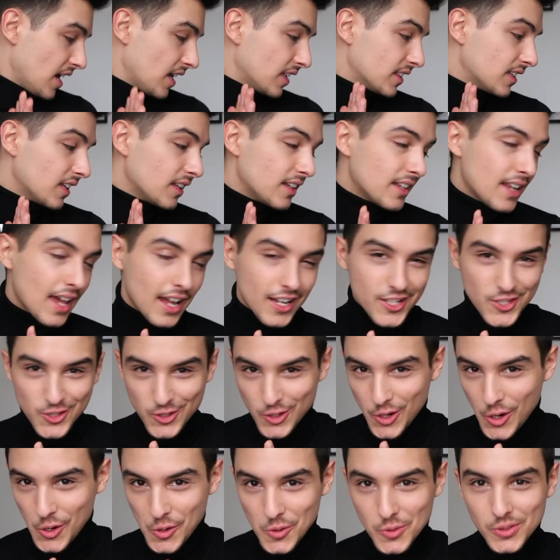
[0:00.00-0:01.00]
the next
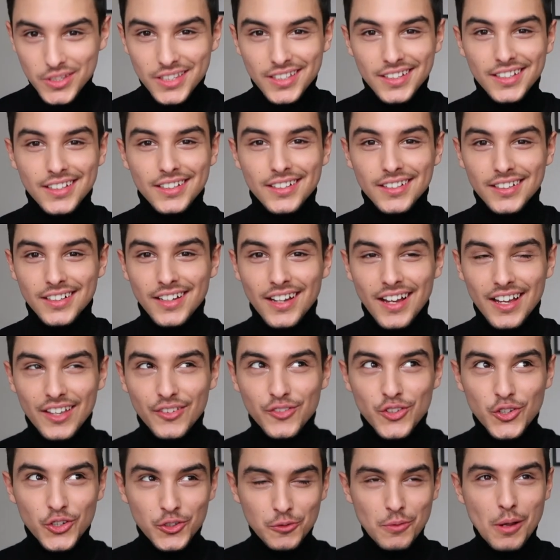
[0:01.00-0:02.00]
coat uh,
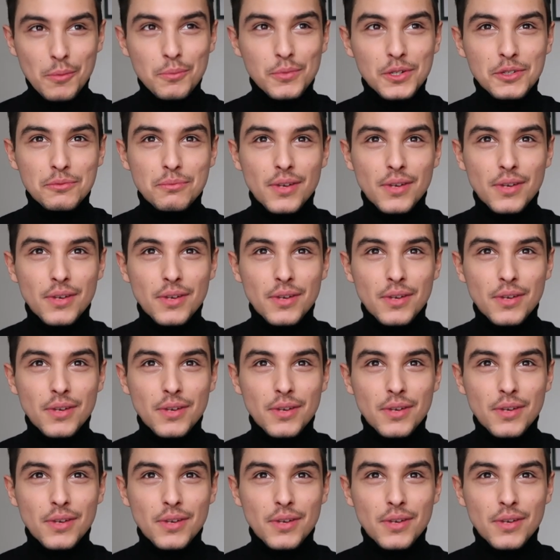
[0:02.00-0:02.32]
if you remember